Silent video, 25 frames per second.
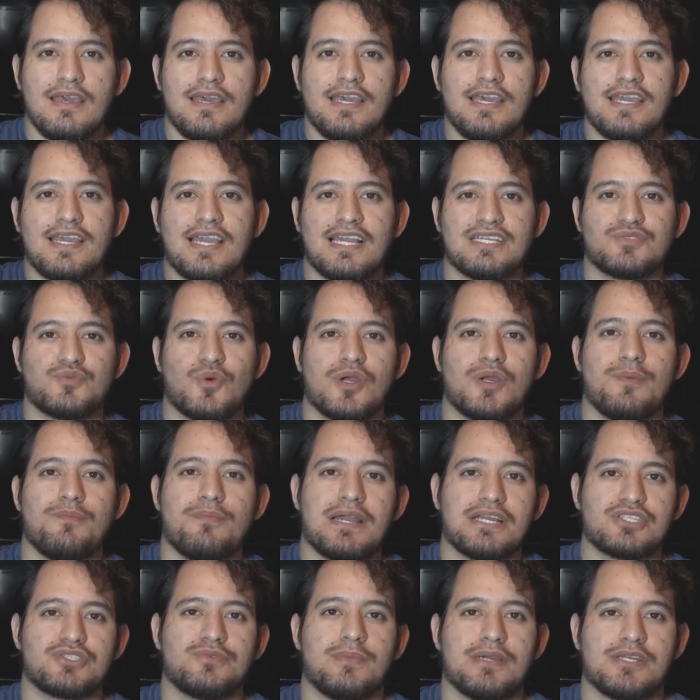Hey guys, welcome
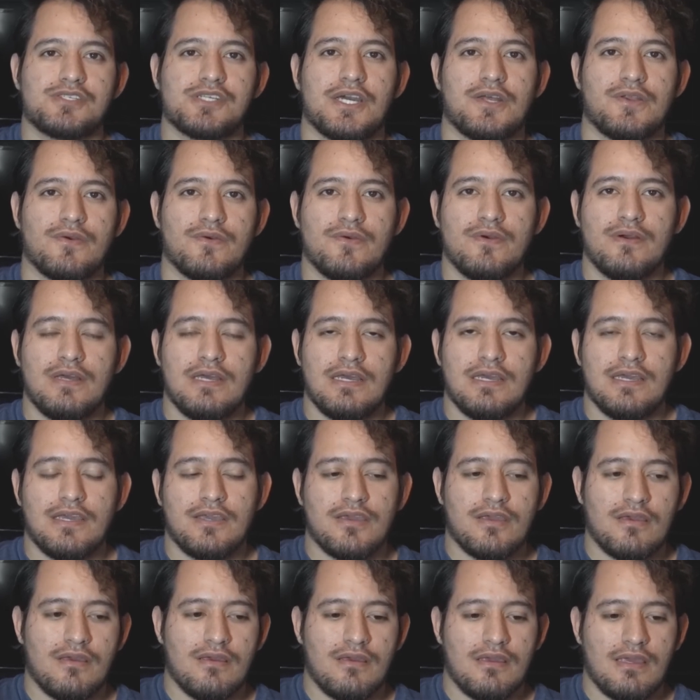back to my channel.
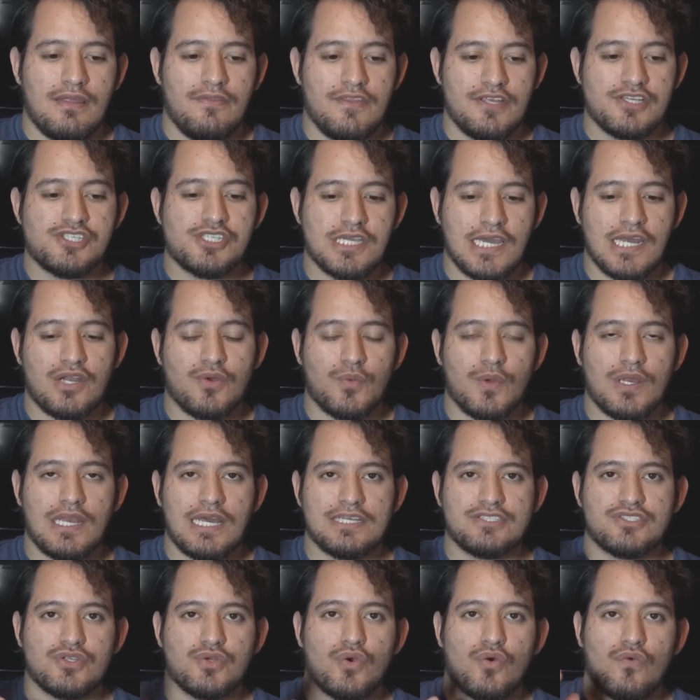In this channel, we
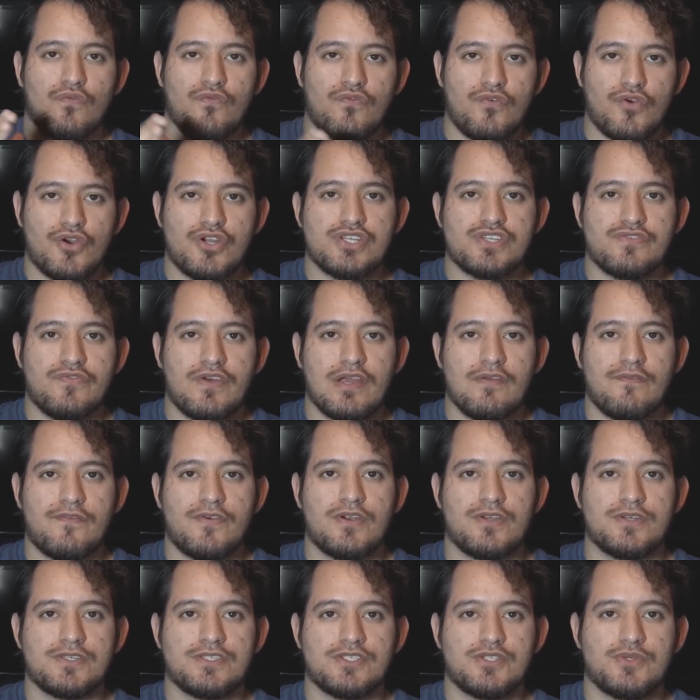like to go verse by
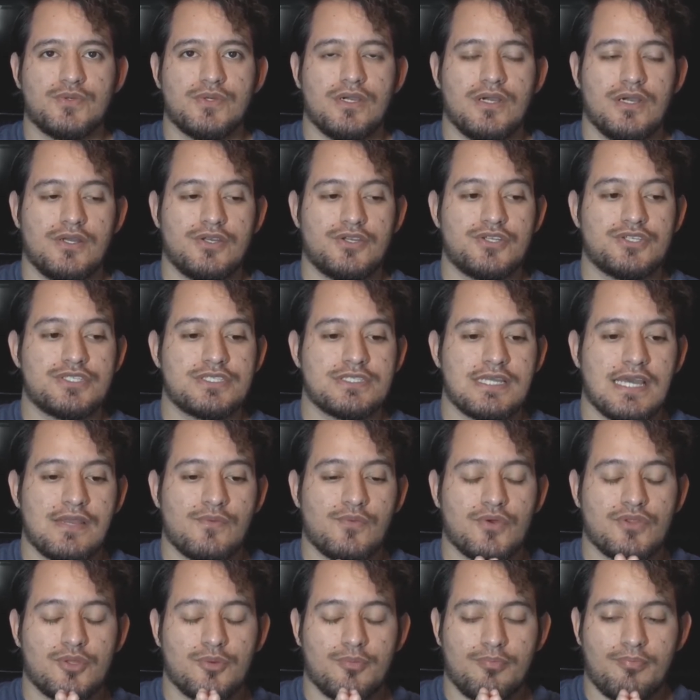verse to
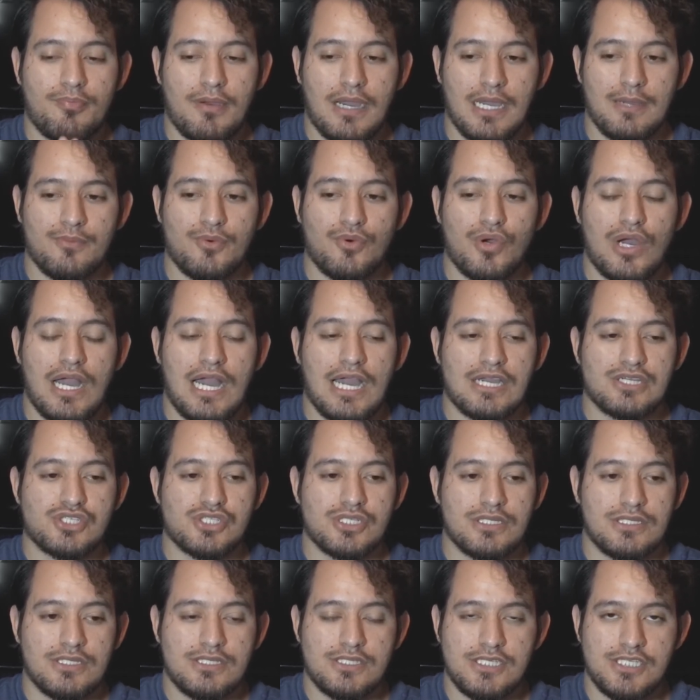understand what the Bible
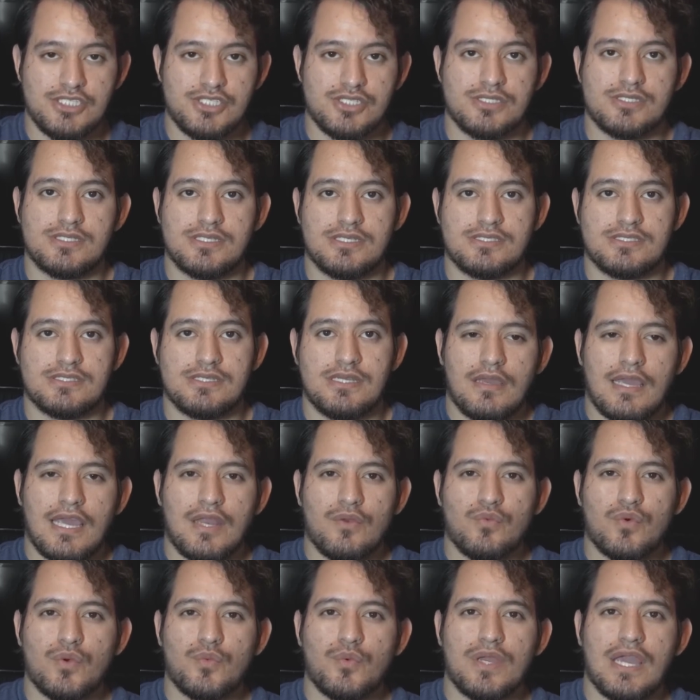actually teaches us.
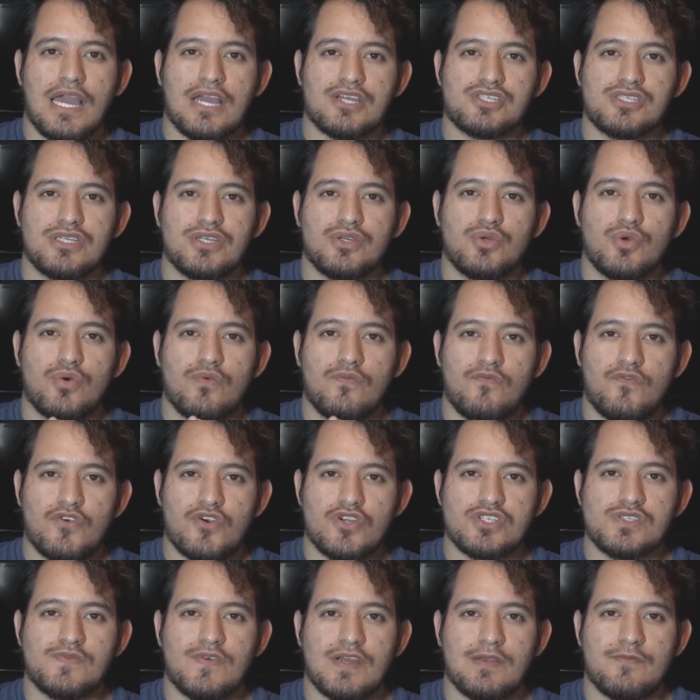And when we actually go
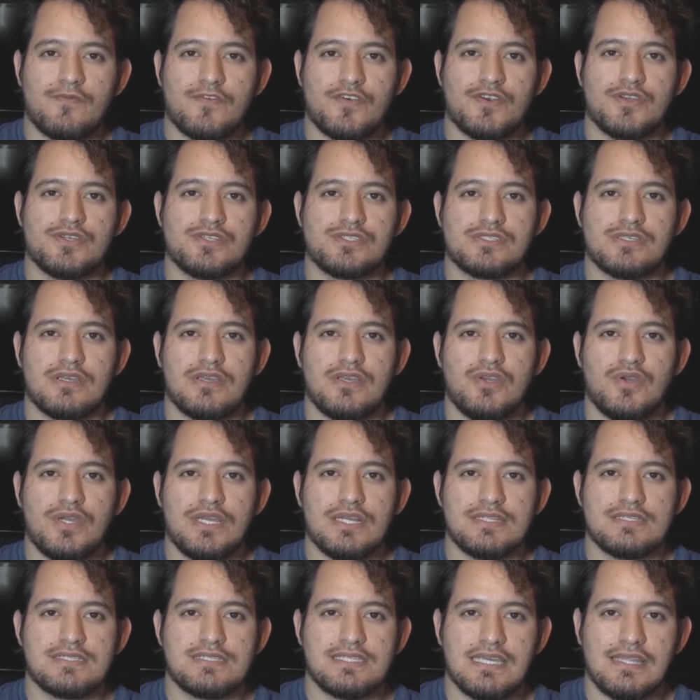verse by verse, you
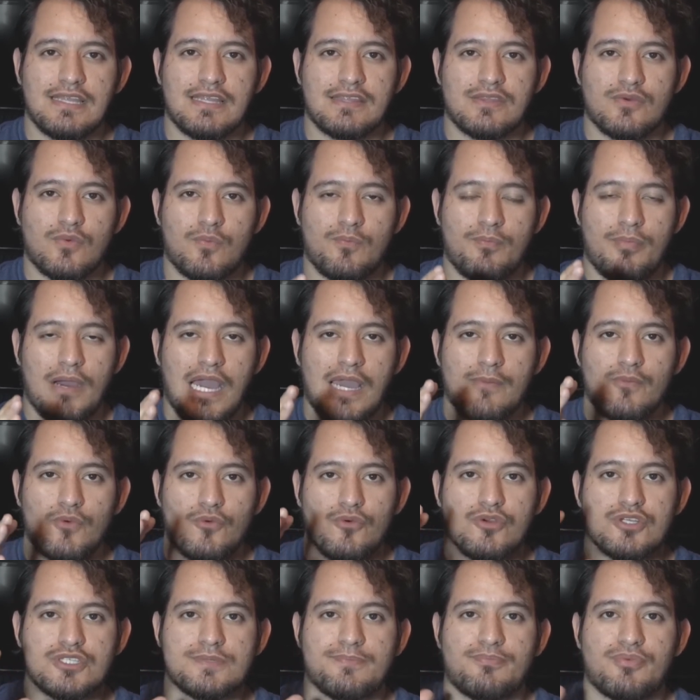can see that the
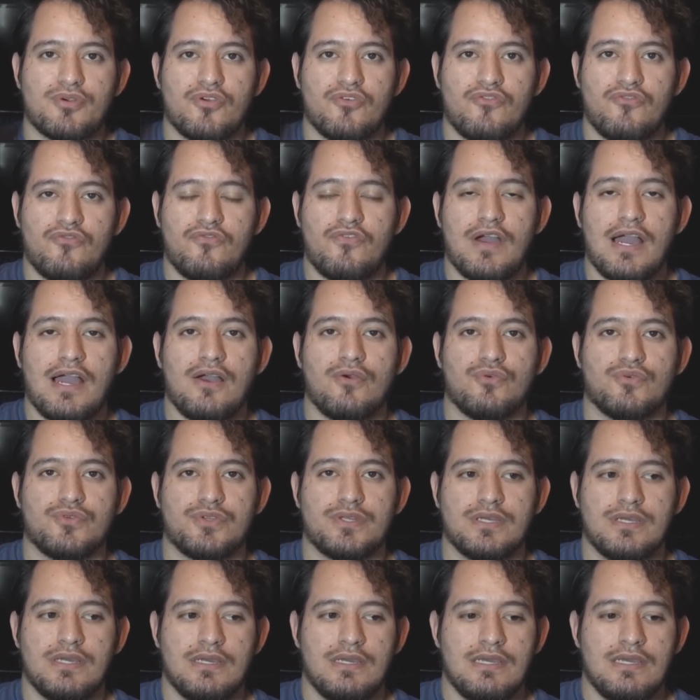Bible is profound